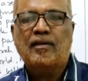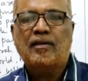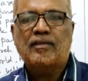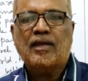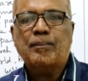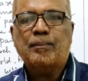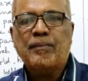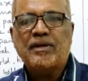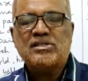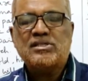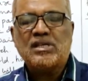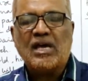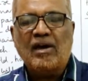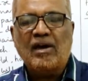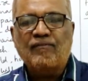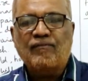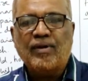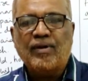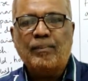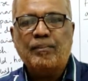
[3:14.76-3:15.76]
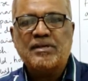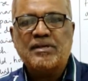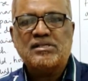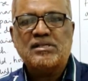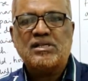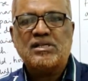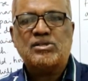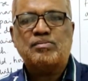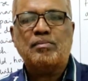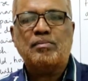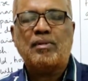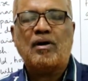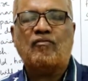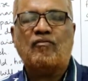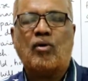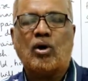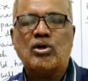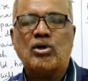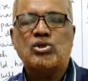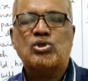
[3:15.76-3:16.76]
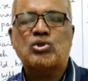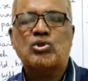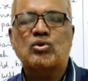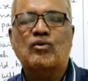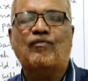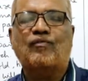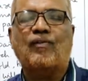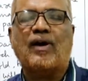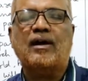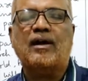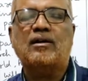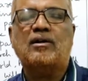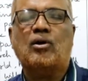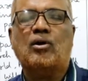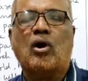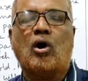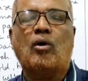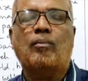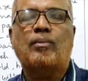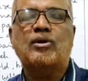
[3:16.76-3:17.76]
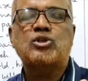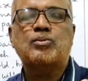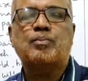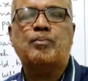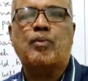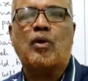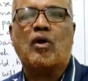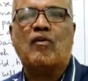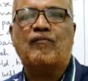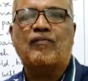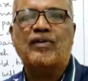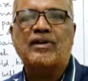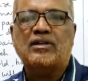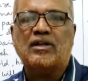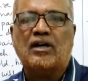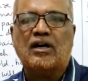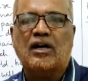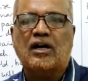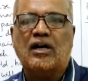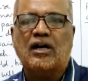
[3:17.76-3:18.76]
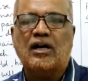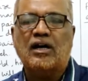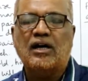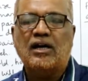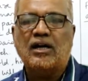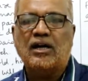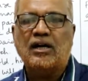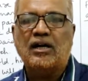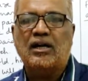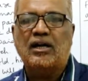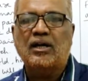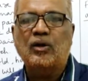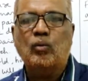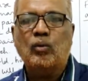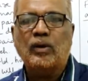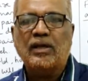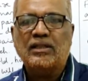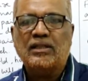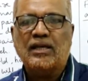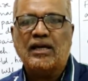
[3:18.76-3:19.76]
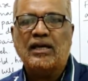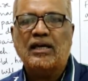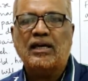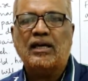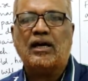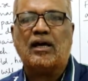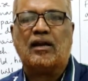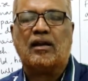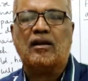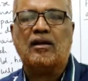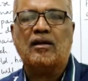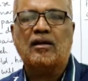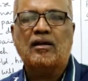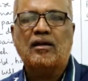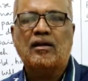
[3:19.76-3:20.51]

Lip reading: That means every businessman wants to find out how much profit earned during the year.